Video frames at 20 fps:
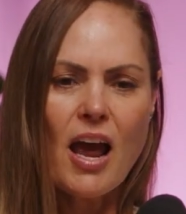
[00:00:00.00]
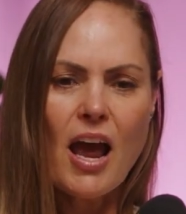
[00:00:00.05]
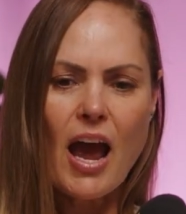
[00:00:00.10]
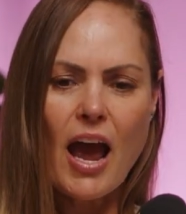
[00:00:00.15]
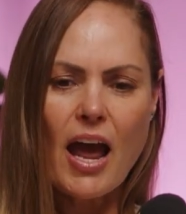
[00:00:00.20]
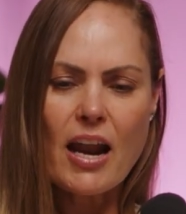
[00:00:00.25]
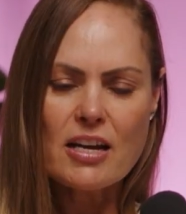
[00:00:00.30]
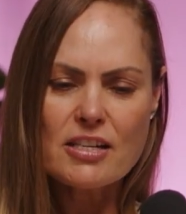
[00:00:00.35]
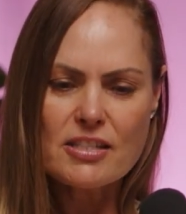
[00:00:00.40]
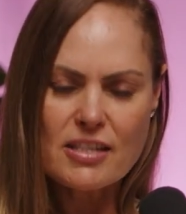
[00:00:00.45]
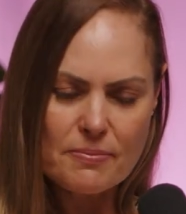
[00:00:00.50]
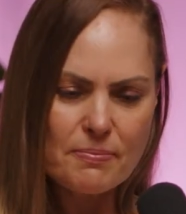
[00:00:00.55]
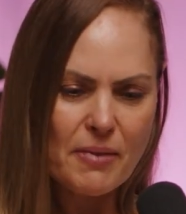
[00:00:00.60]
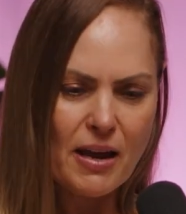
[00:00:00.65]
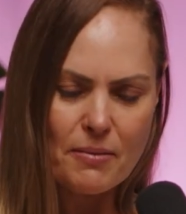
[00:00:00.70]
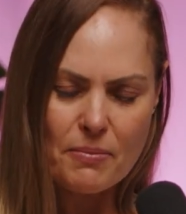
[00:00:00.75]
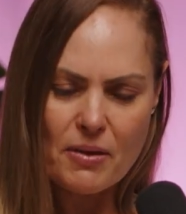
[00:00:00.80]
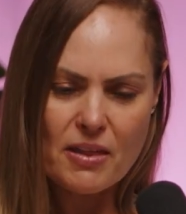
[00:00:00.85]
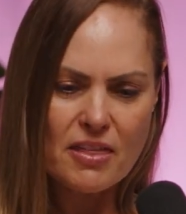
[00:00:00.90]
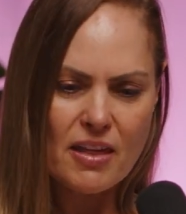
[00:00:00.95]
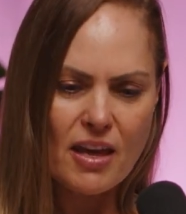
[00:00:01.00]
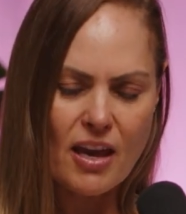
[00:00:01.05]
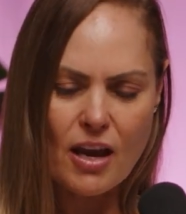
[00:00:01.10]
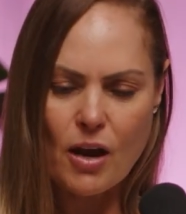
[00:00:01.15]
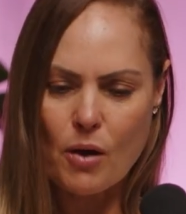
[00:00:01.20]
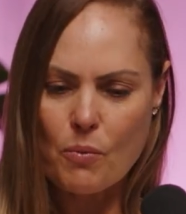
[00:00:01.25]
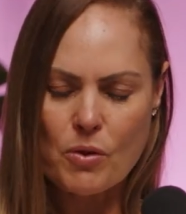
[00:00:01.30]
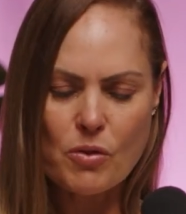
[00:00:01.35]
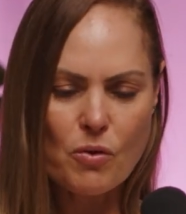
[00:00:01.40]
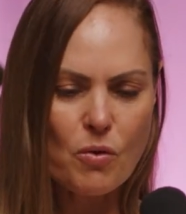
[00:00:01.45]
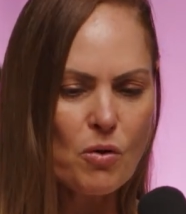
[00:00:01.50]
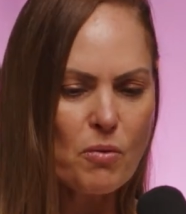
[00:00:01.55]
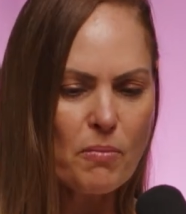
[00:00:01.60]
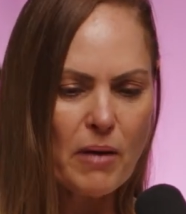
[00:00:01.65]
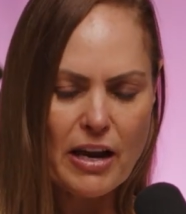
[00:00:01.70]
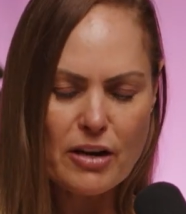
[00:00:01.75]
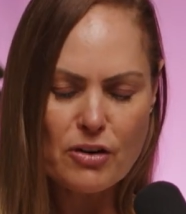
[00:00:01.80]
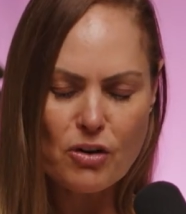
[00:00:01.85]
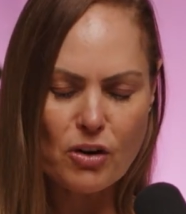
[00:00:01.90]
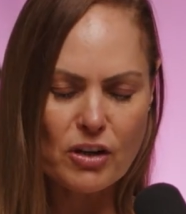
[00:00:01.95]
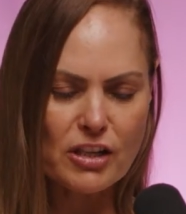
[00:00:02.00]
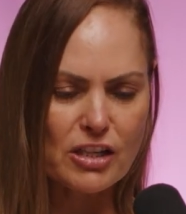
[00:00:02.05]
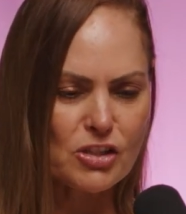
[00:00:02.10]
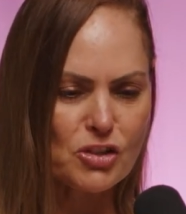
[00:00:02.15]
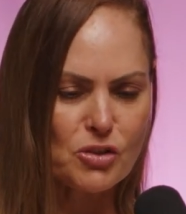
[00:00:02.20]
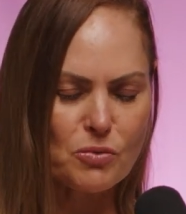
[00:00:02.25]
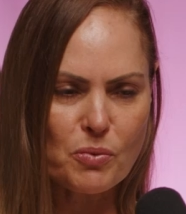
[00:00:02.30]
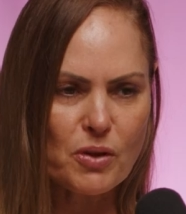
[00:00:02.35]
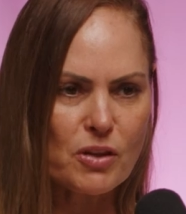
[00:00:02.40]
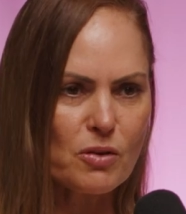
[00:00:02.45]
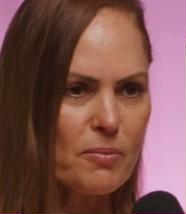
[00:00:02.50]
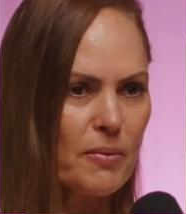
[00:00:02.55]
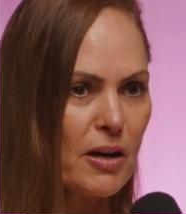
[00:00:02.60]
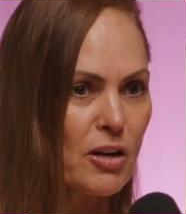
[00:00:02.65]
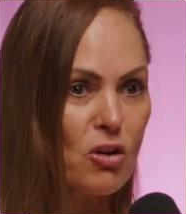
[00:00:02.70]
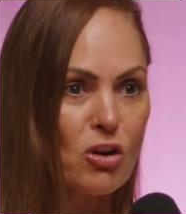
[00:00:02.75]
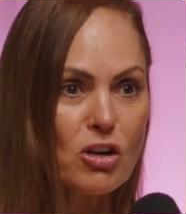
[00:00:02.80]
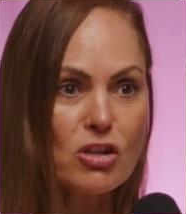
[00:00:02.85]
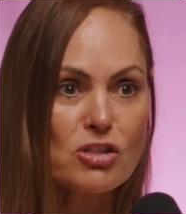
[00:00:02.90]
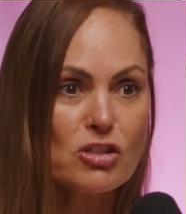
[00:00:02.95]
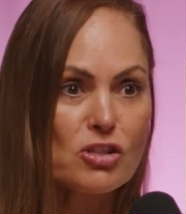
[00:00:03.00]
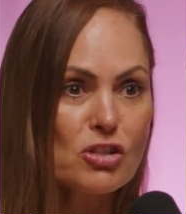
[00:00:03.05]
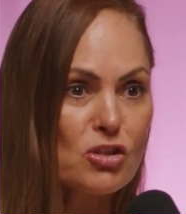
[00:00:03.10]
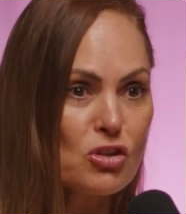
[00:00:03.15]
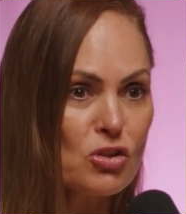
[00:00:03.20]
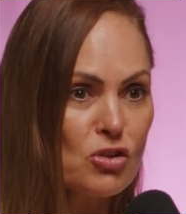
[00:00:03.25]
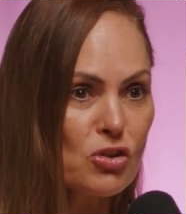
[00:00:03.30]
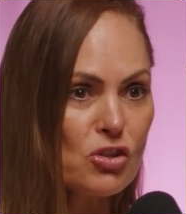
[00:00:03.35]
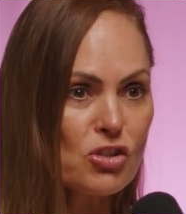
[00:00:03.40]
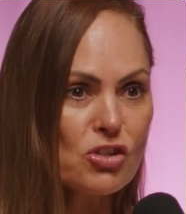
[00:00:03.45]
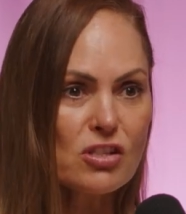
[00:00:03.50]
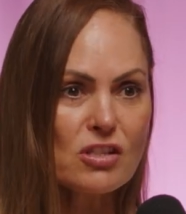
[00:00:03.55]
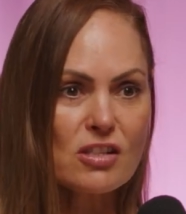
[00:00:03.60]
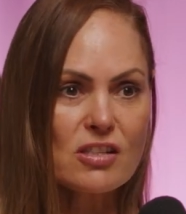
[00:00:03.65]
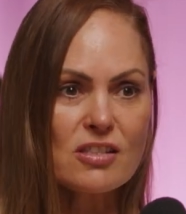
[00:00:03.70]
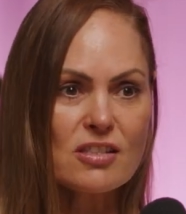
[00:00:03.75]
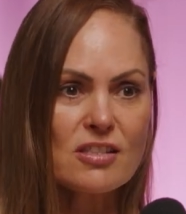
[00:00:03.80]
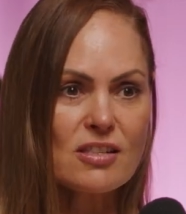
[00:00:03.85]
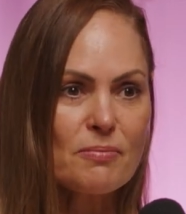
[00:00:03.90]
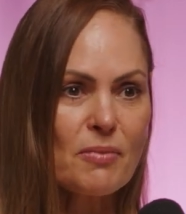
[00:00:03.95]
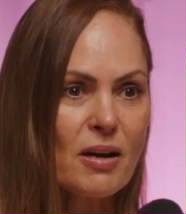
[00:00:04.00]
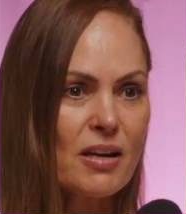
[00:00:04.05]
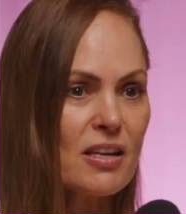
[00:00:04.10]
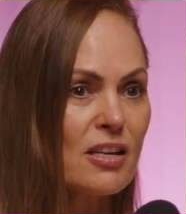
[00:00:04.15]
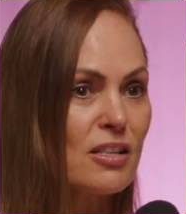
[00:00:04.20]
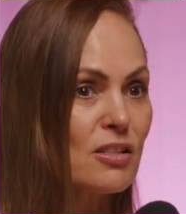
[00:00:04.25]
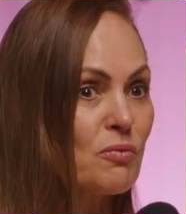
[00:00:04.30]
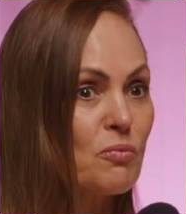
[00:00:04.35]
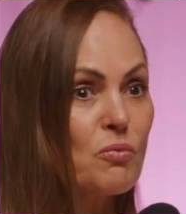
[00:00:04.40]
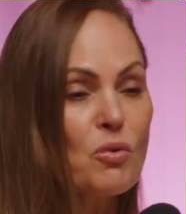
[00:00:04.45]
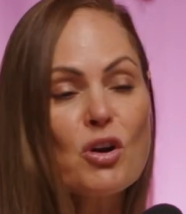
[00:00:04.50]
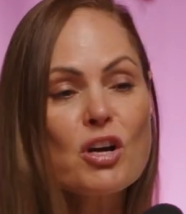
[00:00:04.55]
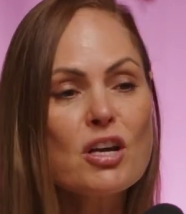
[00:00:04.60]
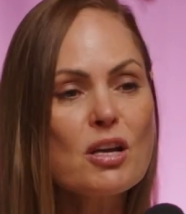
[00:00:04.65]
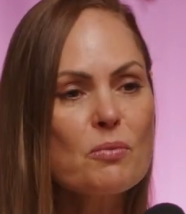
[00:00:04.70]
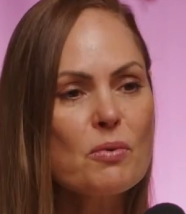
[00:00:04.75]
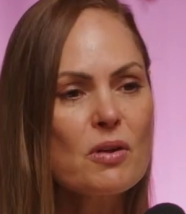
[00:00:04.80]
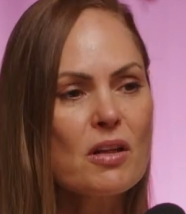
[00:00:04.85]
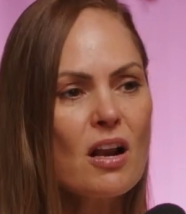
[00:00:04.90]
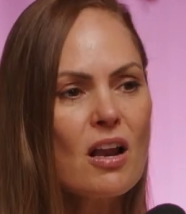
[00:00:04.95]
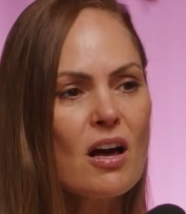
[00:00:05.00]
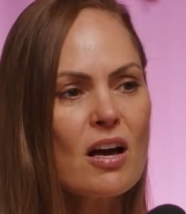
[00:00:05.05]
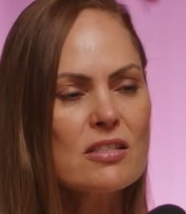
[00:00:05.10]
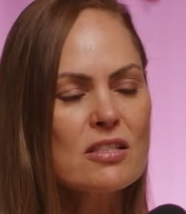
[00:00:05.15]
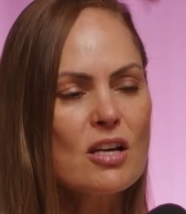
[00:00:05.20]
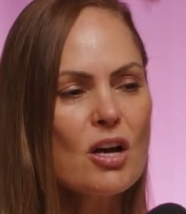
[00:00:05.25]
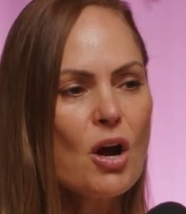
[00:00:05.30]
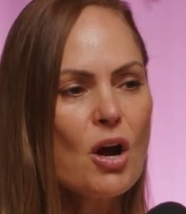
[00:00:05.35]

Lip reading: And it did make me think, with all my knowledge as a nutritionist and my years of working with clients,